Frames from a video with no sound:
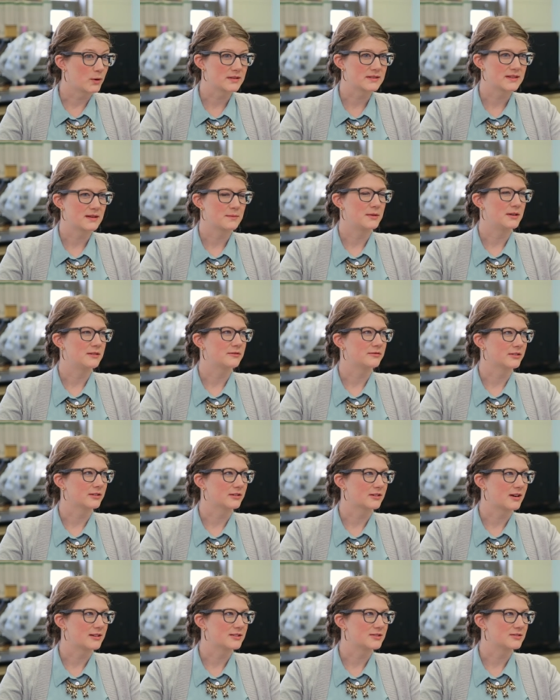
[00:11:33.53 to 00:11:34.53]
What does that mean
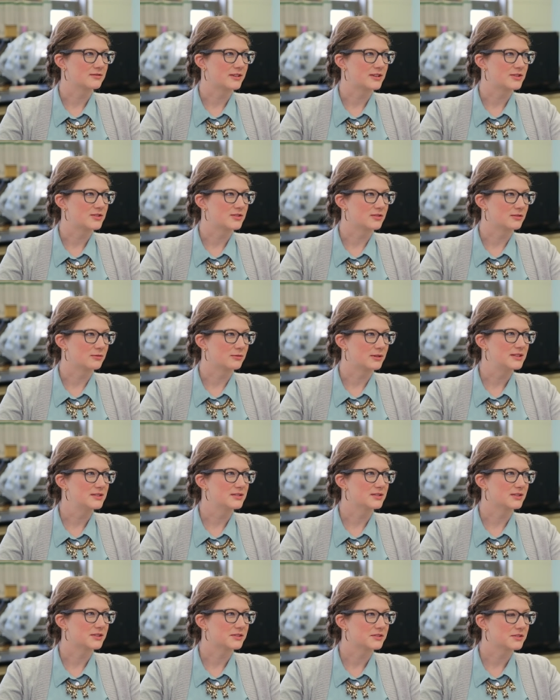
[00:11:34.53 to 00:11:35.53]
for conservation or
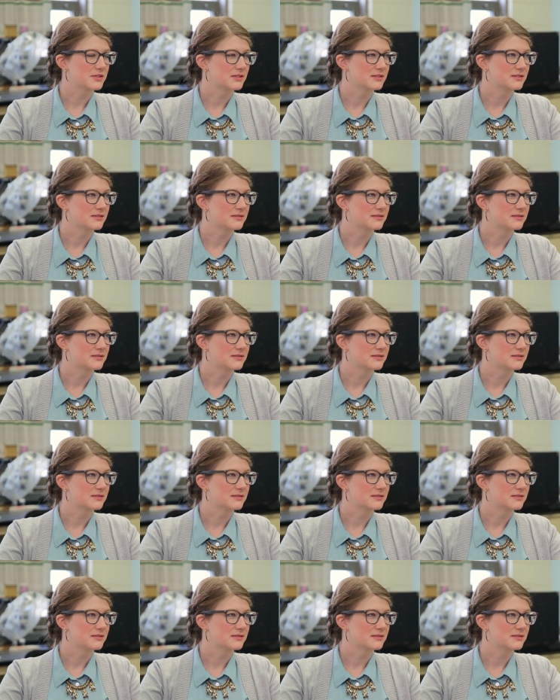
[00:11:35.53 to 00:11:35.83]
research?